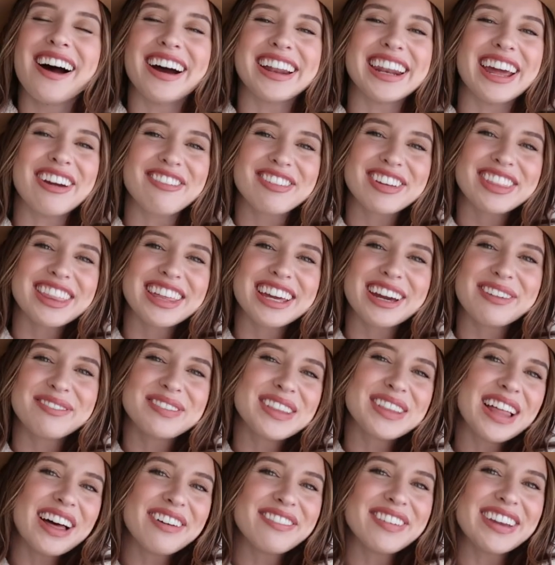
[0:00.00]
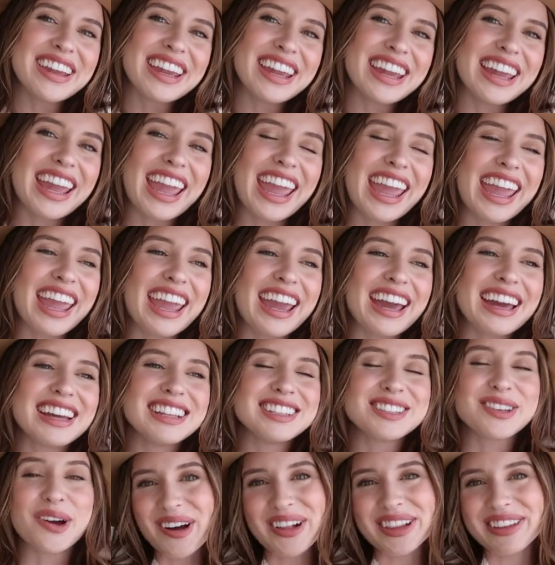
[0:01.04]
on everything I'm loving
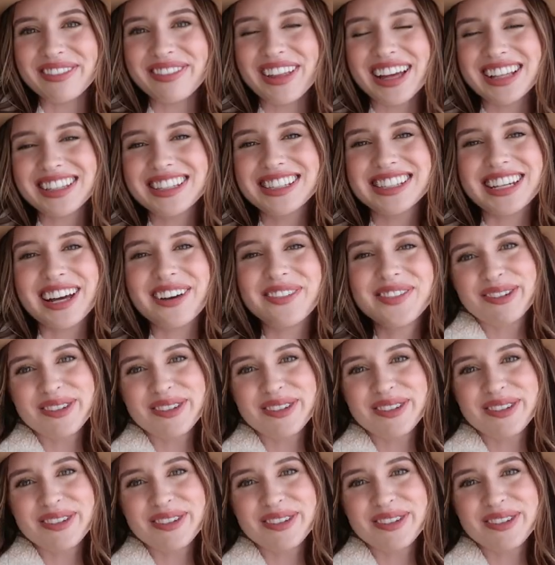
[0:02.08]
and all of that stuff.